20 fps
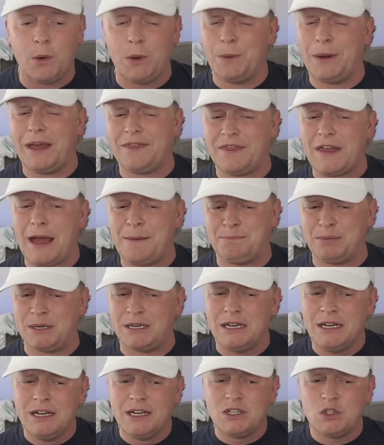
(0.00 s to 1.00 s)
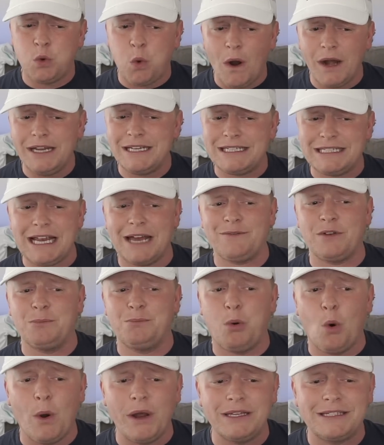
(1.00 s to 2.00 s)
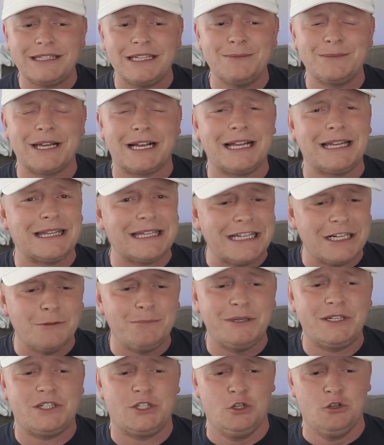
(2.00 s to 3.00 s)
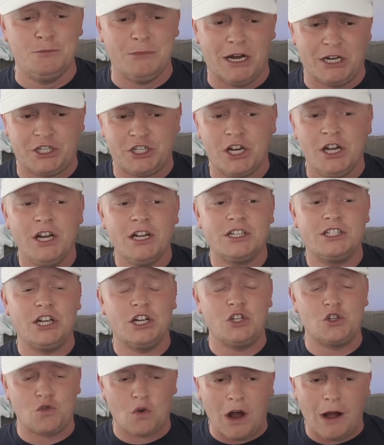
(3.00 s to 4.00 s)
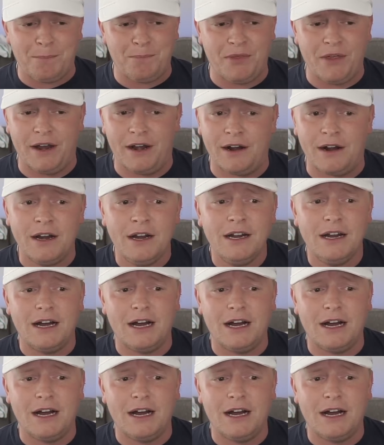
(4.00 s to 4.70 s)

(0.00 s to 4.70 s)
We get that. But 27 points seems like a little bit too much to drop there.